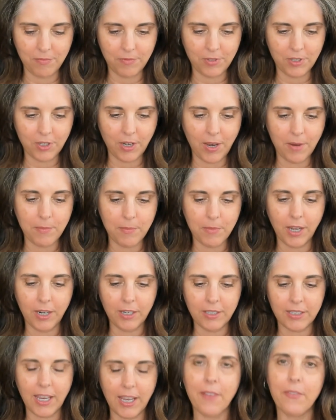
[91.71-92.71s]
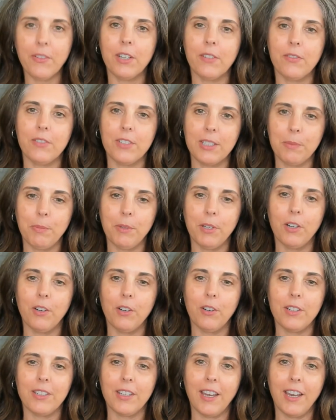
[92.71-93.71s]
I'm not as avid of a spinner
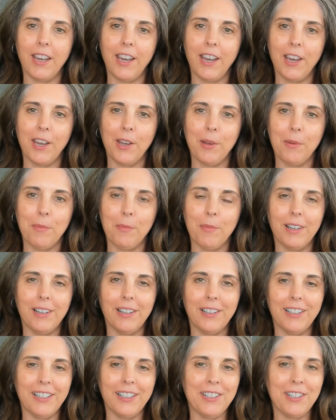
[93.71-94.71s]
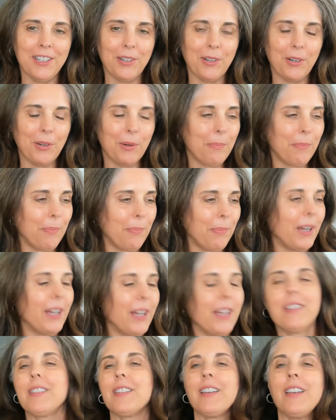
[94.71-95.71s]
as I am a knitter,
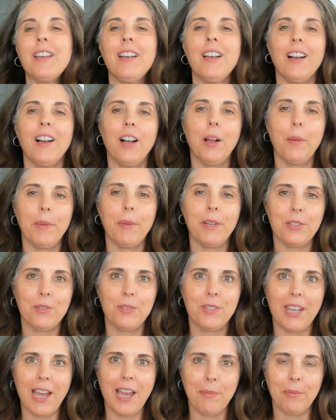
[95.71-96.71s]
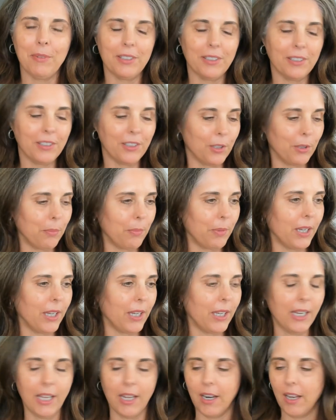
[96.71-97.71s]
but I do dabble a little
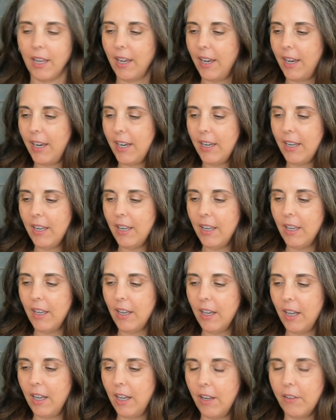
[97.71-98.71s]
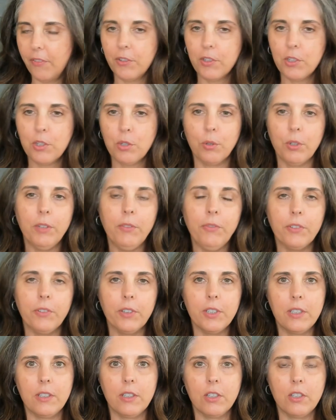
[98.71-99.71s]
bit. And for Tour de
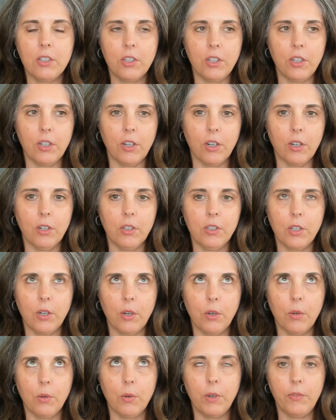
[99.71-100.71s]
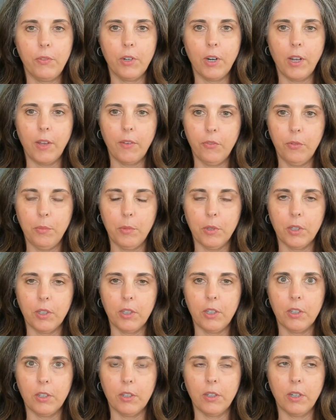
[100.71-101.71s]
Fleece this year, so if you're not
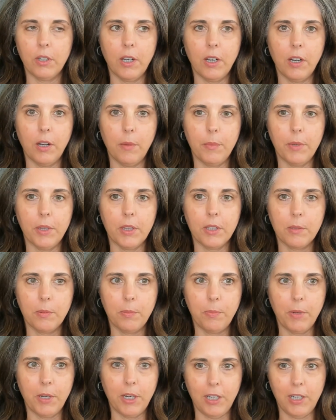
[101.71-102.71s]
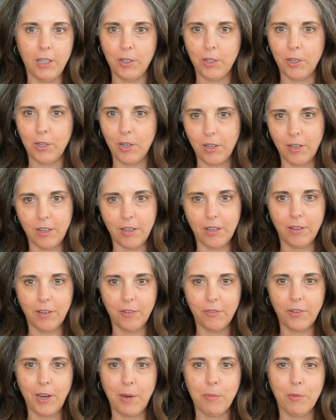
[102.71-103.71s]
familiar in the spinning
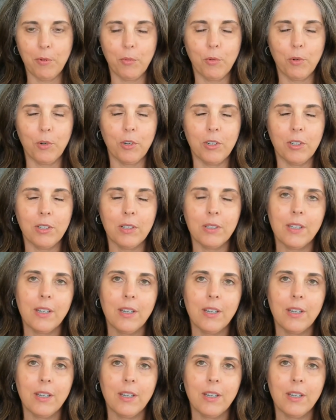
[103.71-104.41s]
fiber world,